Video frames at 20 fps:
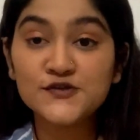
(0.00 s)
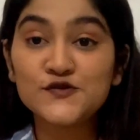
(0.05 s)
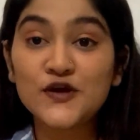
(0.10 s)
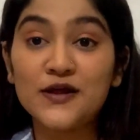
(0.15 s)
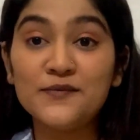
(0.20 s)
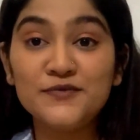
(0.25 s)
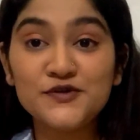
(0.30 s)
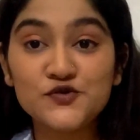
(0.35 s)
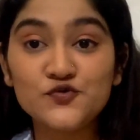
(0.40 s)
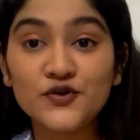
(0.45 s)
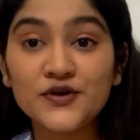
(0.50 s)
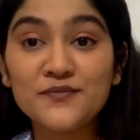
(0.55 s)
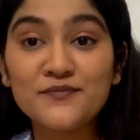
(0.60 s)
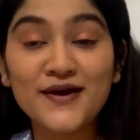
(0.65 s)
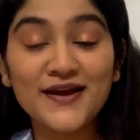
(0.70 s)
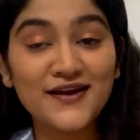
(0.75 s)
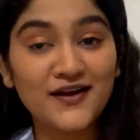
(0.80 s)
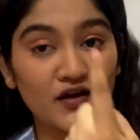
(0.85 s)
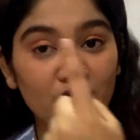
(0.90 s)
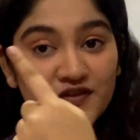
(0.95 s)
So I'll be doing
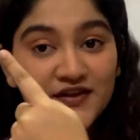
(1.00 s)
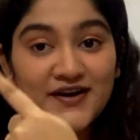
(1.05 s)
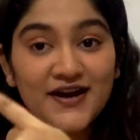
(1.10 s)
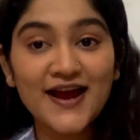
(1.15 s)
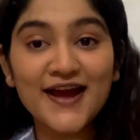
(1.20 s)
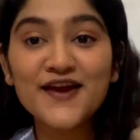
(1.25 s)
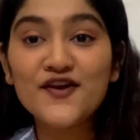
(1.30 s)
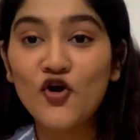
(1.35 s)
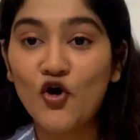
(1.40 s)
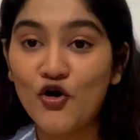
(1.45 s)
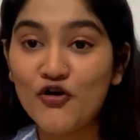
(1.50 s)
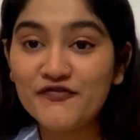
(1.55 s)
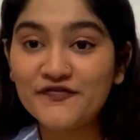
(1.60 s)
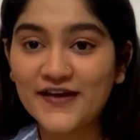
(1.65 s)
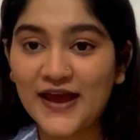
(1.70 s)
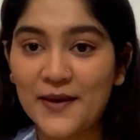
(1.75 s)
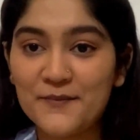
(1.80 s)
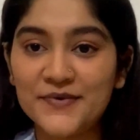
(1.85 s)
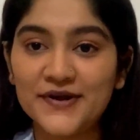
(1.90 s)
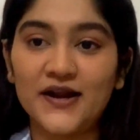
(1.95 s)
my other eye
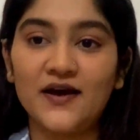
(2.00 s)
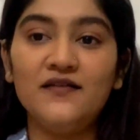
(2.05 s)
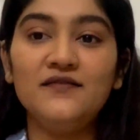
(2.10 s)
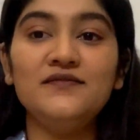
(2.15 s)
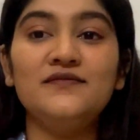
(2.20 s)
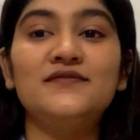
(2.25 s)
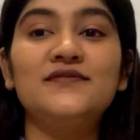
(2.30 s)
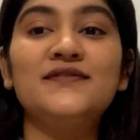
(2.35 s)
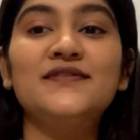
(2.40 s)
off camera.